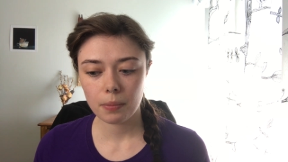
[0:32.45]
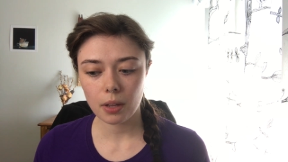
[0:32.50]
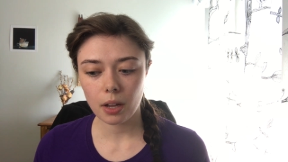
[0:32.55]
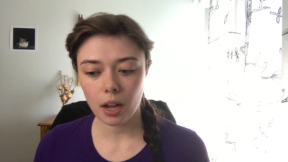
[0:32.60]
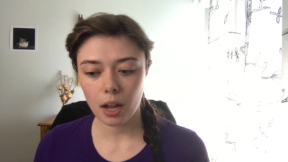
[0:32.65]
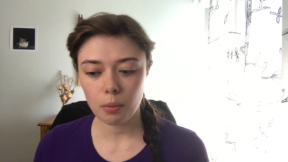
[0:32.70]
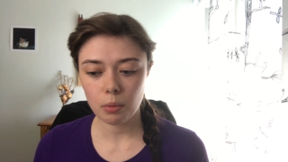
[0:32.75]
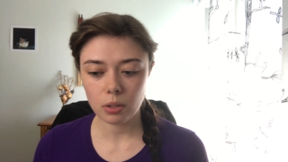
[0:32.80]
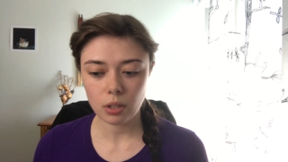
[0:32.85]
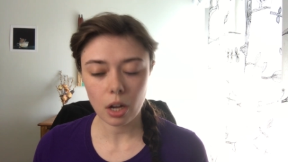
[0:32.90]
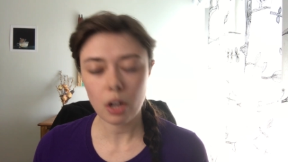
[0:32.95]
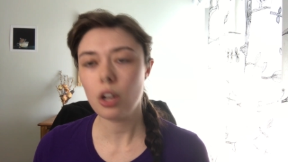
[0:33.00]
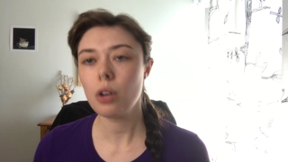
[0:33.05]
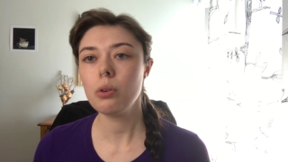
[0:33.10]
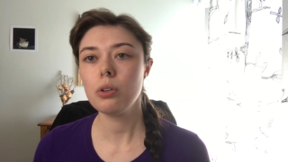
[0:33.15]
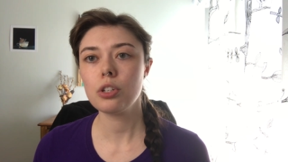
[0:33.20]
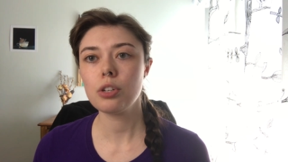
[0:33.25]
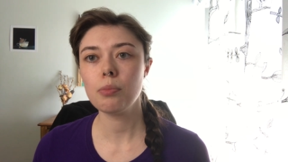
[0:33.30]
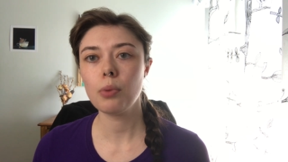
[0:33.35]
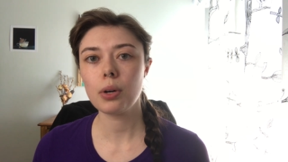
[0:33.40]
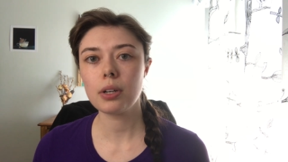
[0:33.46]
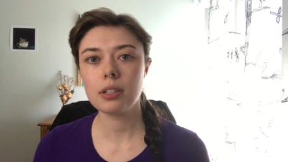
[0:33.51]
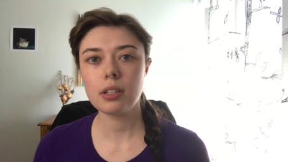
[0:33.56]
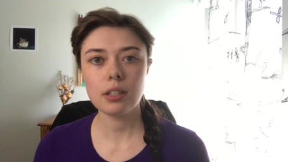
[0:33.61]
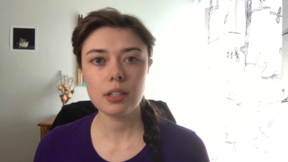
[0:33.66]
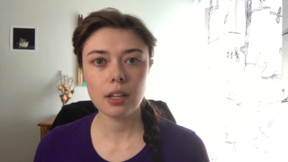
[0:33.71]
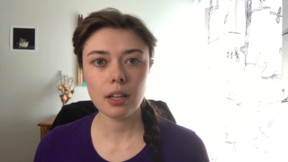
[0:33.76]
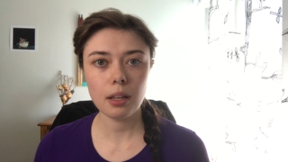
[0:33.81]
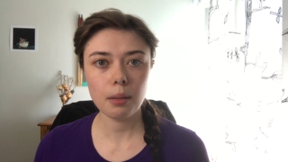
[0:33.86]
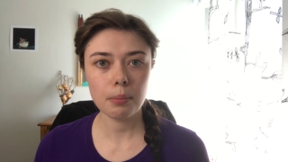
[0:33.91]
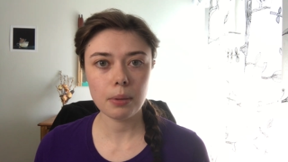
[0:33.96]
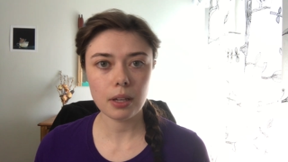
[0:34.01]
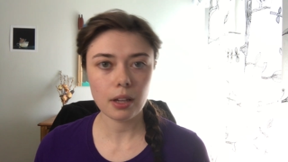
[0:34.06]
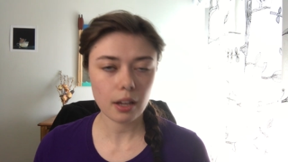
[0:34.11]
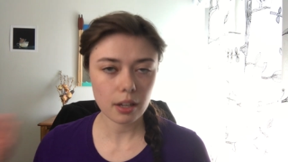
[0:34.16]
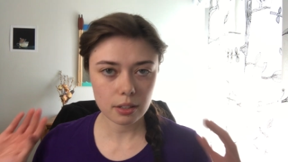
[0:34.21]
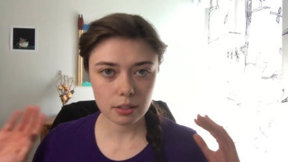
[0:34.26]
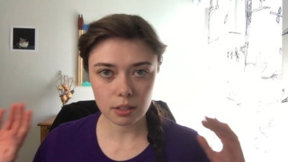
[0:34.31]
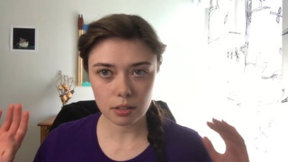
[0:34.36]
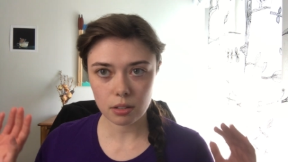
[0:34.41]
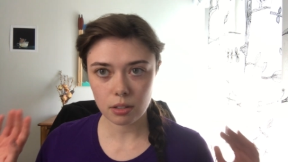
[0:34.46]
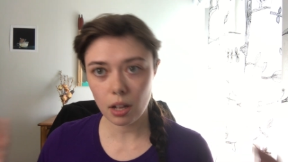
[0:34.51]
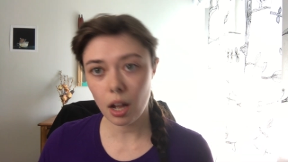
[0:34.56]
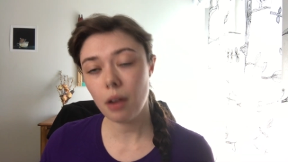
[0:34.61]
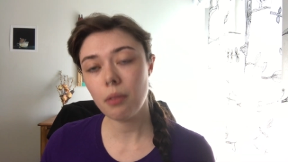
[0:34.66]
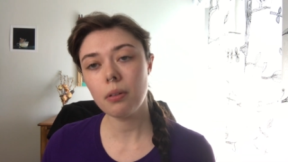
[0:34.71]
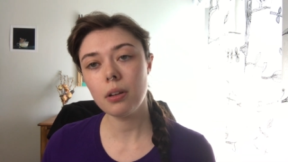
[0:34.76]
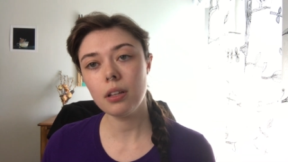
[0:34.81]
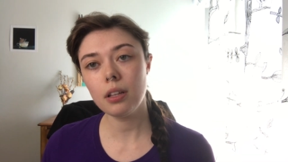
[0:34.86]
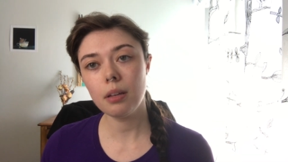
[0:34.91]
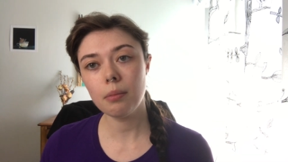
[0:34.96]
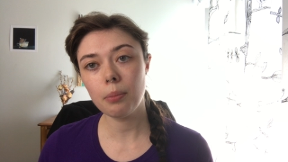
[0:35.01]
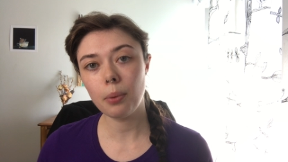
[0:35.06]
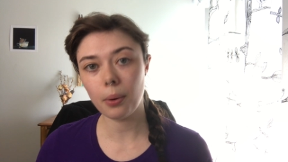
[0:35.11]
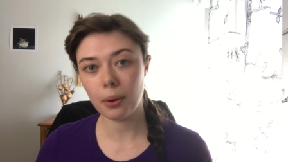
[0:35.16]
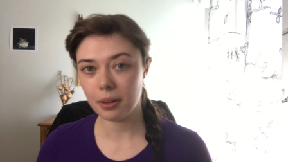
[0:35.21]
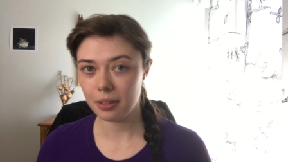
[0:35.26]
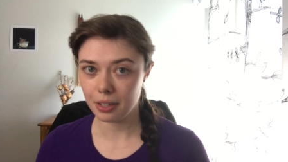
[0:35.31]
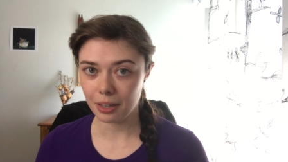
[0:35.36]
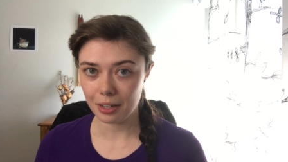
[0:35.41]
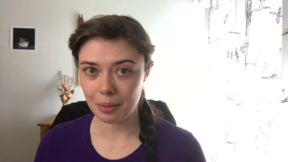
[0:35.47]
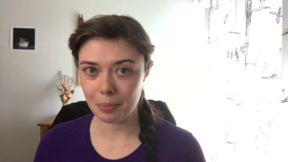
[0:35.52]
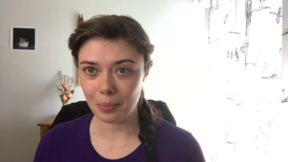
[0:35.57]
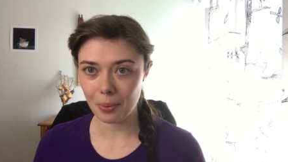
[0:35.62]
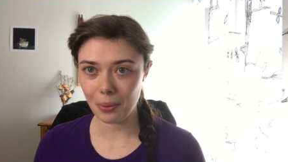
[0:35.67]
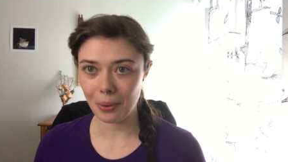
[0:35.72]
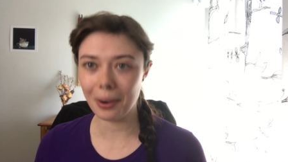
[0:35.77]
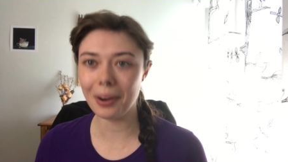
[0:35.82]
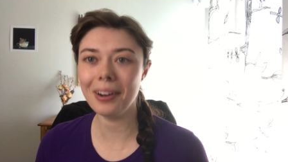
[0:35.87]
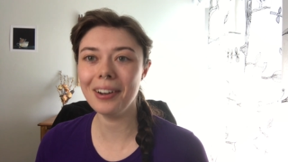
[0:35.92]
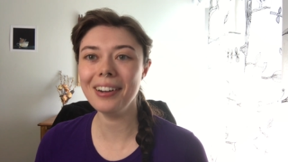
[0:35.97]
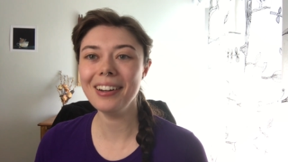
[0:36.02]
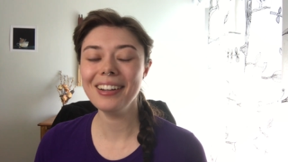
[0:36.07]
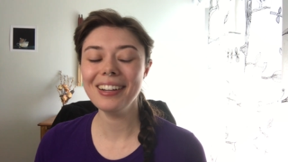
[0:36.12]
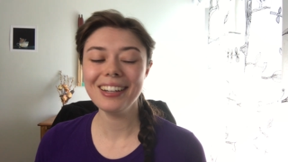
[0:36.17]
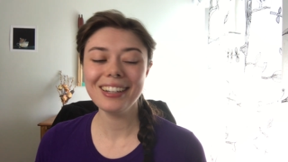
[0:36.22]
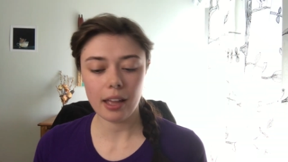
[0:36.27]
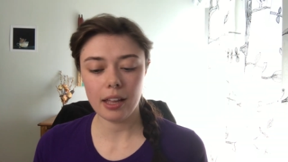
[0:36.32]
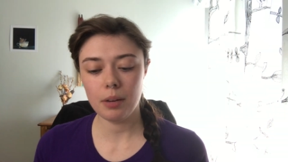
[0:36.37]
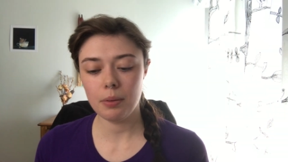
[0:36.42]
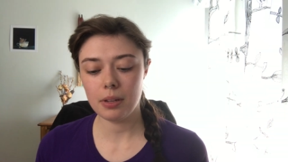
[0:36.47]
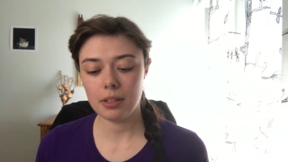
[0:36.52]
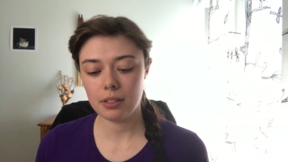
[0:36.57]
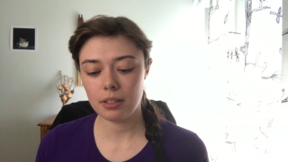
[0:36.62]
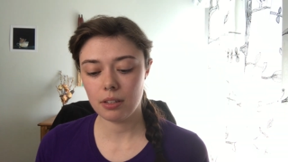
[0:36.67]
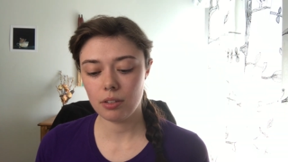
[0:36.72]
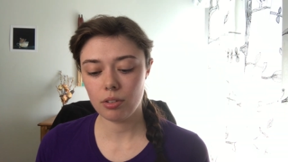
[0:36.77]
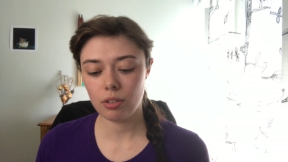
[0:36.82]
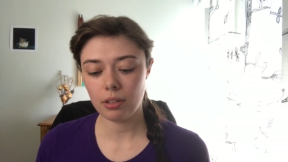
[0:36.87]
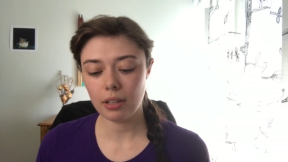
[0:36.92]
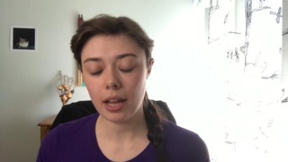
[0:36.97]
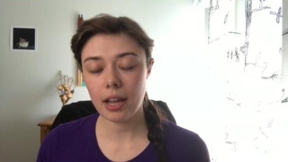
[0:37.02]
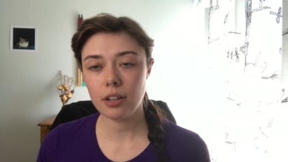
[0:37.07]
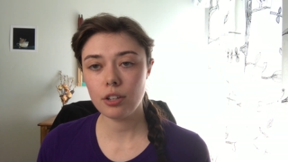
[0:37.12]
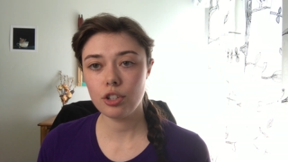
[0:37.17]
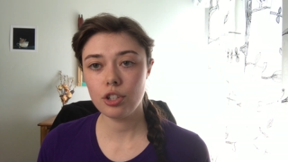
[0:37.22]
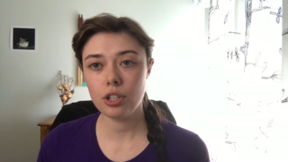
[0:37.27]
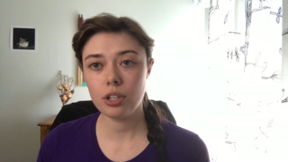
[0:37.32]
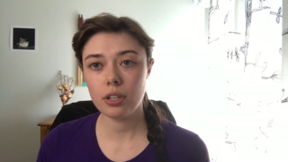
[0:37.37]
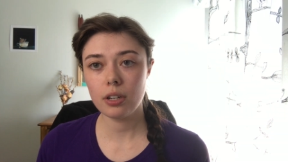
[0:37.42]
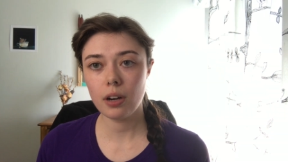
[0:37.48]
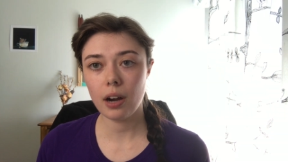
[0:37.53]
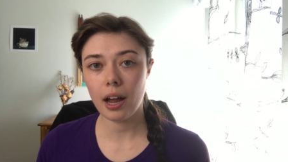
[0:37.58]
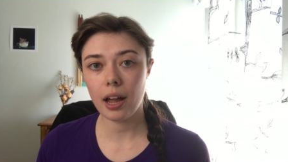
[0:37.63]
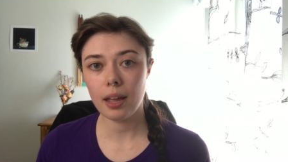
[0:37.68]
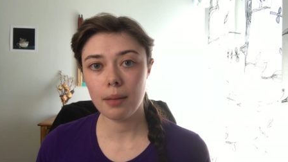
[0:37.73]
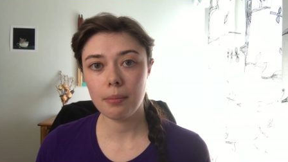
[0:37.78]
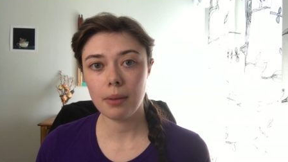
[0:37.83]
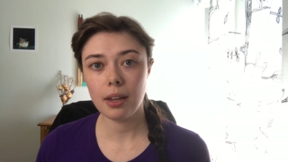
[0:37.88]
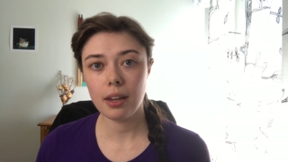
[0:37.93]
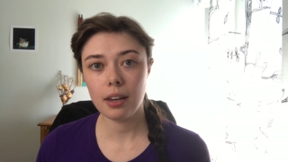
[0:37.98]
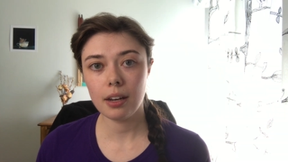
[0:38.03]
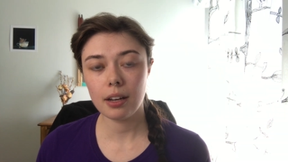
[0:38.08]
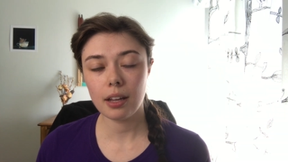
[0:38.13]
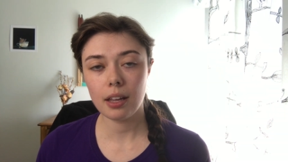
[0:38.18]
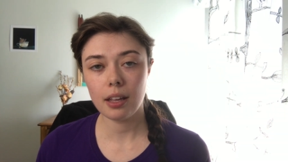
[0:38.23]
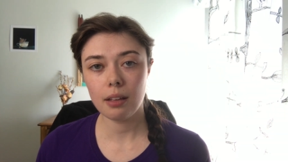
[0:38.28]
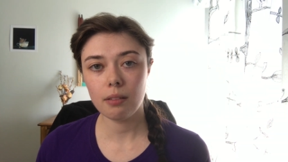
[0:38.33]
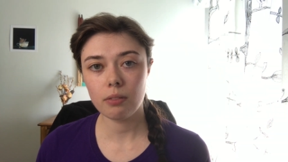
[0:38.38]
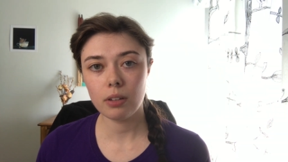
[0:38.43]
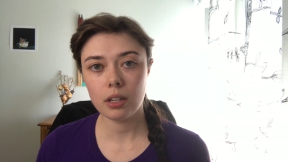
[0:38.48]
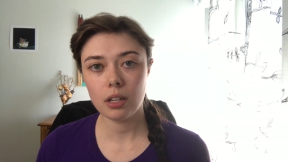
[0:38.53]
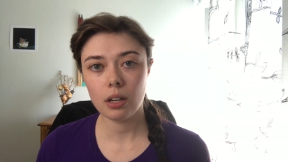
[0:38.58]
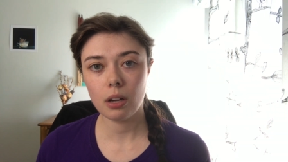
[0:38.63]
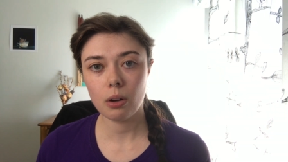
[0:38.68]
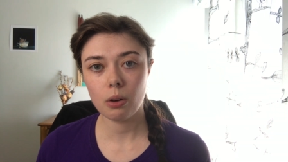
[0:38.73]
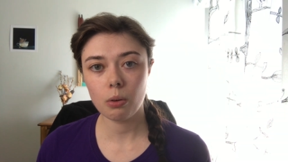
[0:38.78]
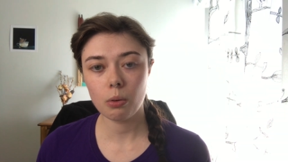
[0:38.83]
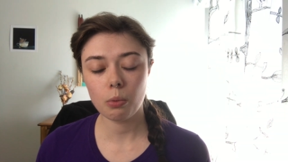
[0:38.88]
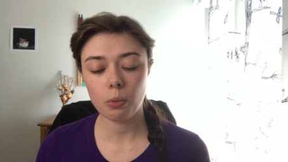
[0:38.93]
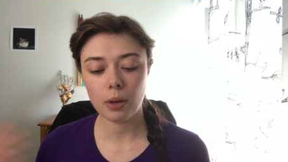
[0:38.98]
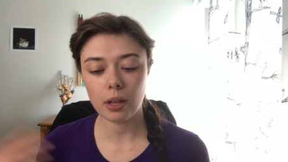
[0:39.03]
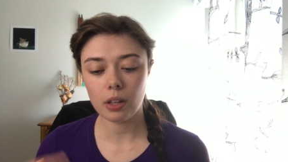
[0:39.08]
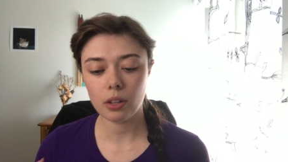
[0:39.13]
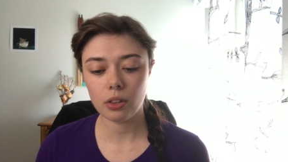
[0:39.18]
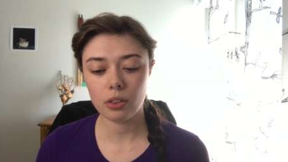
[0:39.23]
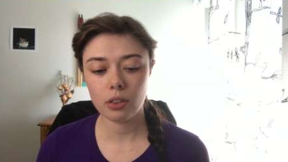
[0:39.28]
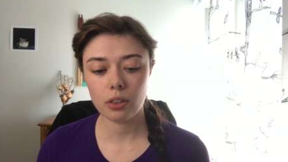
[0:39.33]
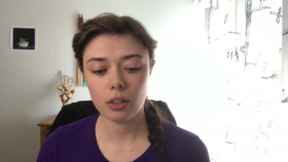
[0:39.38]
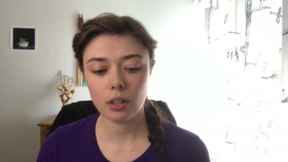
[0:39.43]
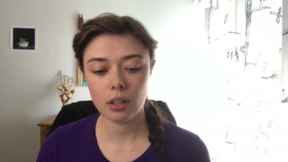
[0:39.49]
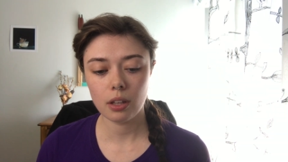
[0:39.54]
I will not go into more detail because it's not really important anymore. Anyways, so last year I made a video with